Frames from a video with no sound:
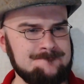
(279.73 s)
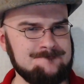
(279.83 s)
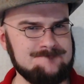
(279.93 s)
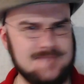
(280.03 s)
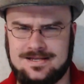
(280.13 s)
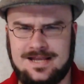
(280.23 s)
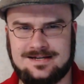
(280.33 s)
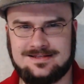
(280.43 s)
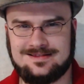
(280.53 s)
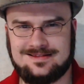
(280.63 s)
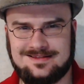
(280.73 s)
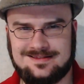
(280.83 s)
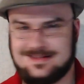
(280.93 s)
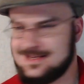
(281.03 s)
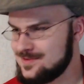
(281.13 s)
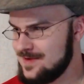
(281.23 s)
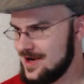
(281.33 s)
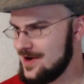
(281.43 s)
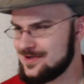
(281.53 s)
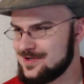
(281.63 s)
and yet this one
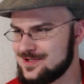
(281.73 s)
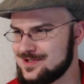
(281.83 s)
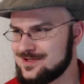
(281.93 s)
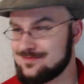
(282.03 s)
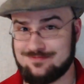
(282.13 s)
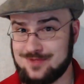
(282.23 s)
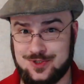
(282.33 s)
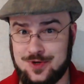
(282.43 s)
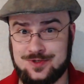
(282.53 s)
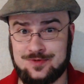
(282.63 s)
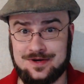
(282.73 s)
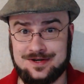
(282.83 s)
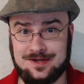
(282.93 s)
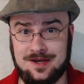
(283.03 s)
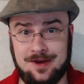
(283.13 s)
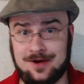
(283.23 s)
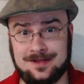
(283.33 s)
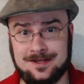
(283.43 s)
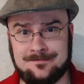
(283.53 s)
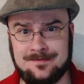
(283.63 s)
character is the chosen one,
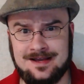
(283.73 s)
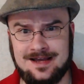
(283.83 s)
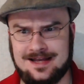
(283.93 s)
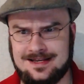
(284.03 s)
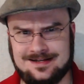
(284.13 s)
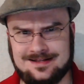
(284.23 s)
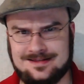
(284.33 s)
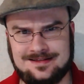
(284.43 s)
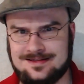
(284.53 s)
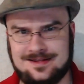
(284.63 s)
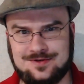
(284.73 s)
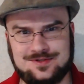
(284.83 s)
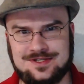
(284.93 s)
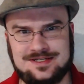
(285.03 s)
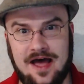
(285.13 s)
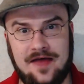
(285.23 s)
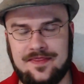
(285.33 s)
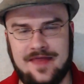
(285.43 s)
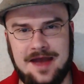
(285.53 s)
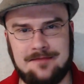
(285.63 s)
apparently, and yet there's just not
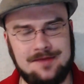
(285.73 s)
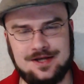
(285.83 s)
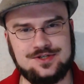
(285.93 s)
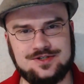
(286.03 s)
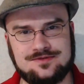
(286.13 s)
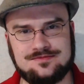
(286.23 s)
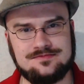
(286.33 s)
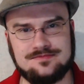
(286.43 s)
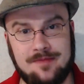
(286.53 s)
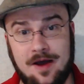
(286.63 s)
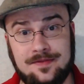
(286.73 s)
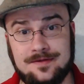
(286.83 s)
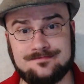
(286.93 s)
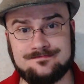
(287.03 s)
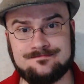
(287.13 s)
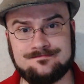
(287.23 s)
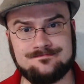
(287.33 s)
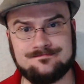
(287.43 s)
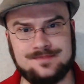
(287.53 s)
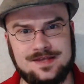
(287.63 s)
that much about them.
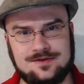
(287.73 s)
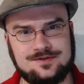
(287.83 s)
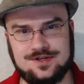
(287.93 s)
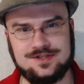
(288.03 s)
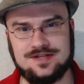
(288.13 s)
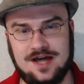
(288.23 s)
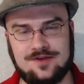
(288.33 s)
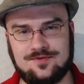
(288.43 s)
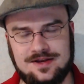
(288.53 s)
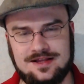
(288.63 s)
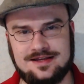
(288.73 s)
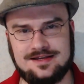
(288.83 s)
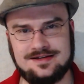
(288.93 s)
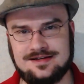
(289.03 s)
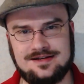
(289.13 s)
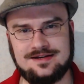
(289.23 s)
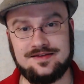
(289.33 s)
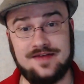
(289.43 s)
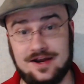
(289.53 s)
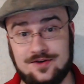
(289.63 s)
They're just not really
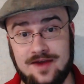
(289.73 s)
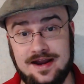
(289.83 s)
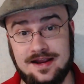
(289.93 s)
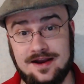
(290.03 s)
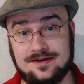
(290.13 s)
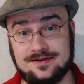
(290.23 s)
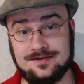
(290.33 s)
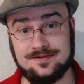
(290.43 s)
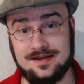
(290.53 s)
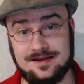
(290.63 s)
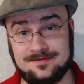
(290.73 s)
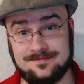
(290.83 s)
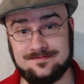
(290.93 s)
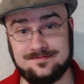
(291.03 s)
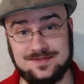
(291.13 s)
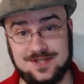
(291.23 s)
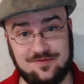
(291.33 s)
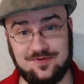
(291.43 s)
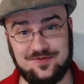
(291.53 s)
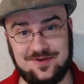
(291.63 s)
that great a character. They
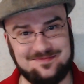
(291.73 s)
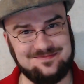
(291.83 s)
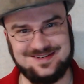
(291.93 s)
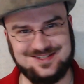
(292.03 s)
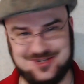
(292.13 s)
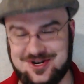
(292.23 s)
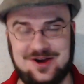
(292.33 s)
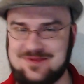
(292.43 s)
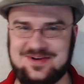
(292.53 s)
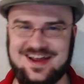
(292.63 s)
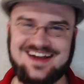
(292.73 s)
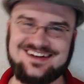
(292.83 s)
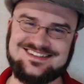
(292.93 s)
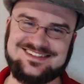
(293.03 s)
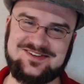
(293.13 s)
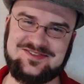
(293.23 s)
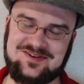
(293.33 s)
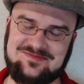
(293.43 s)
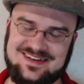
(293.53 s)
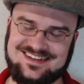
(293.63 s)
suffer from generic protagonist
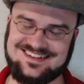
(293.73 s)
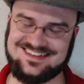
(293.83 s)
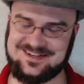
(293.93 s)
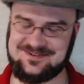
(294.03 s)
syndrome, basically.